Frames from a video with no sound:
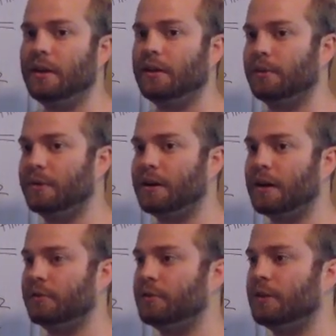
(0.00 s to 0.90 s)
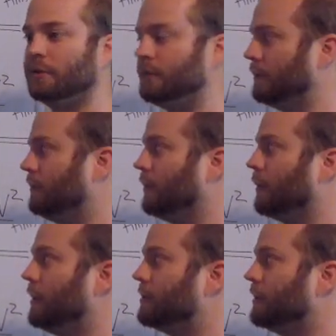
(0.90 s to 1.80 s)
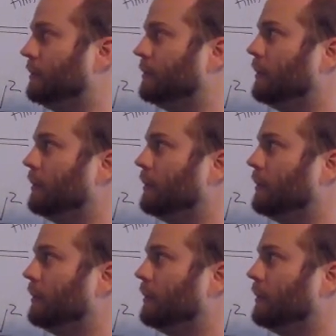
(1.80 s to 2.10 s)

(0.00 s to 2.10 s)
that we kind of took into consideration